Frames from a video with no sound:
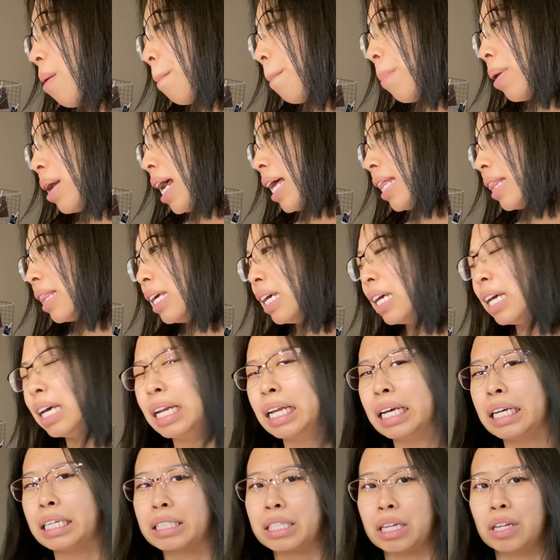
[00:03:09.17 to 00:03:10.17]
but I think
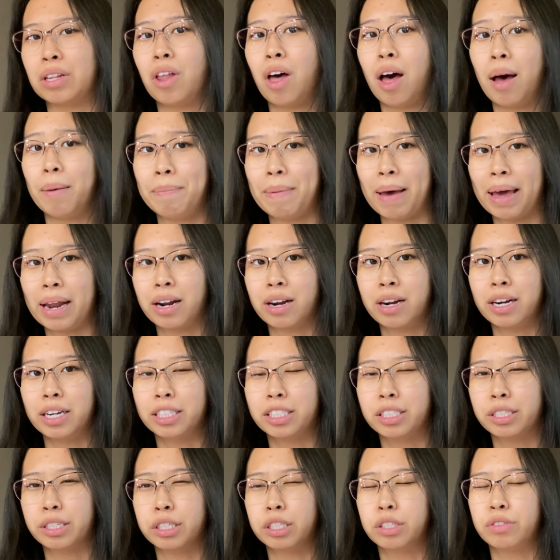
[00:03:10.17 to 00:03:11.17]
it is a lot better.
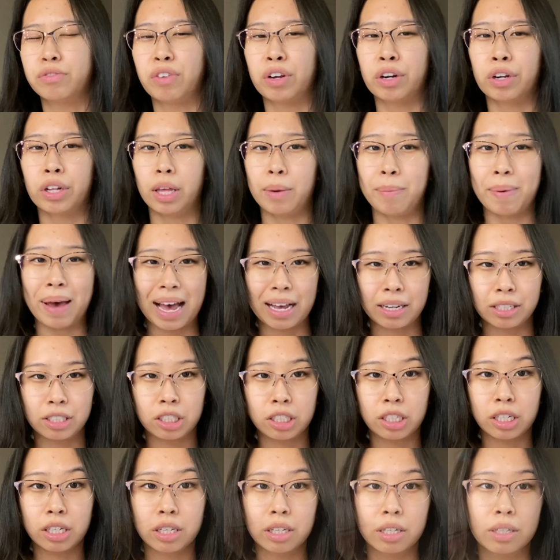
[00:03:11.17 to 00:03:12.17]
It's just fairly
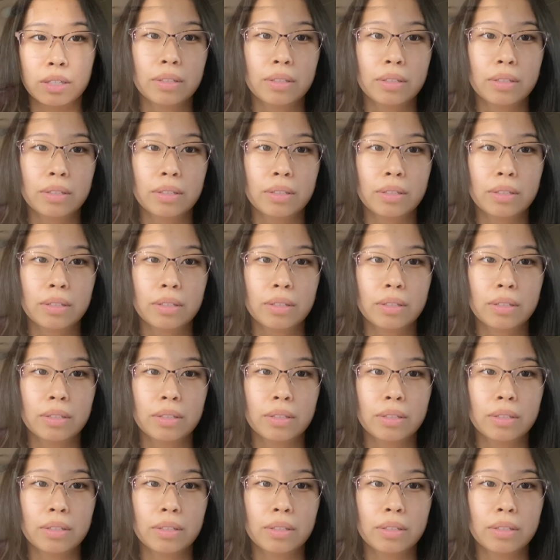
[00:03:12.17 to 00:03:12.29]
patchy.